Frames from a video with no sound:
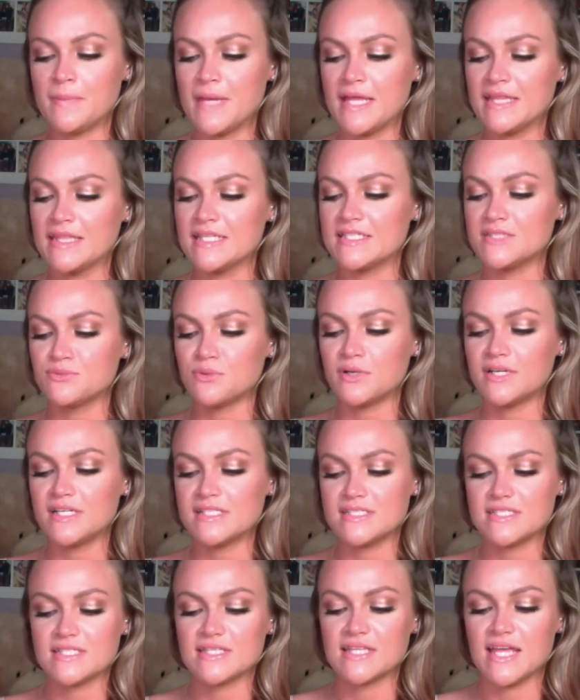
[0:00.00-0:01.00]
and this one
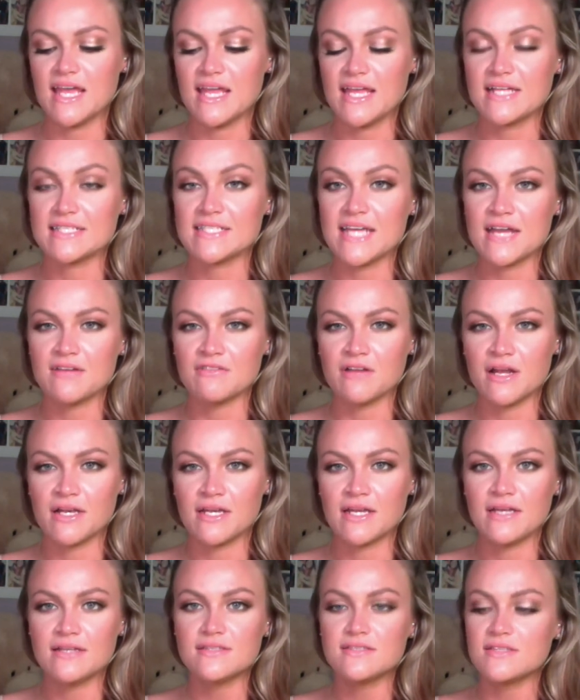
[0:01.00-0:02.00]
is in the
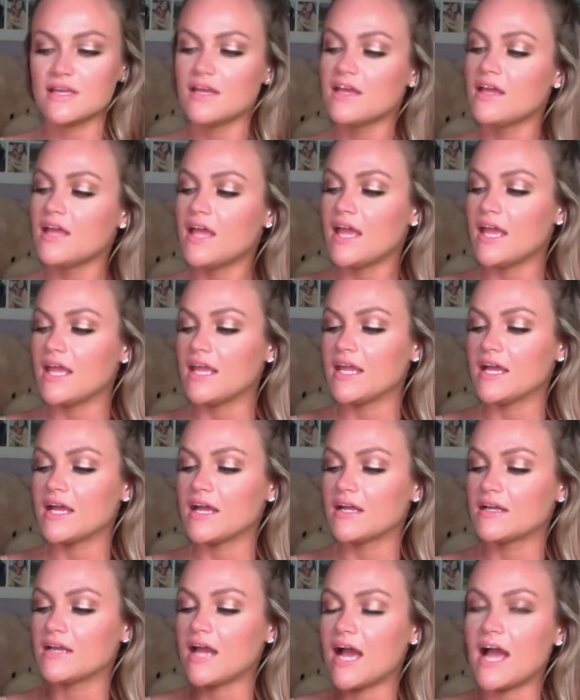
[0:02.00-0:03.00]
anti-redness,
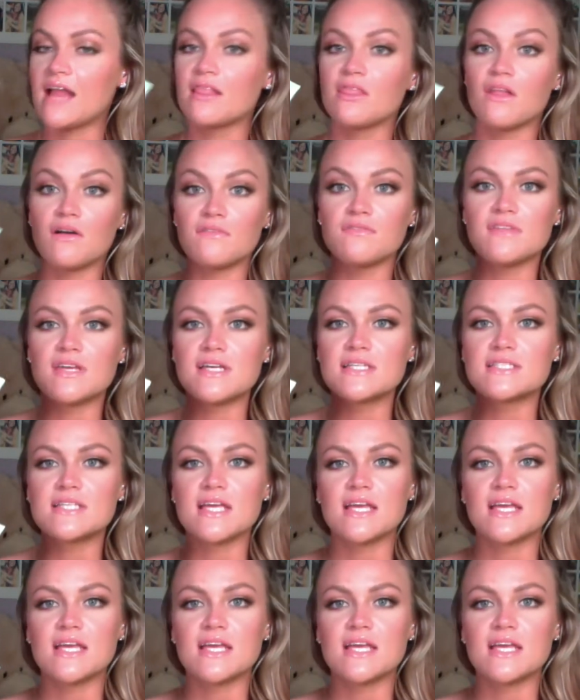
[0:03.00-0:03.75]
and I love this.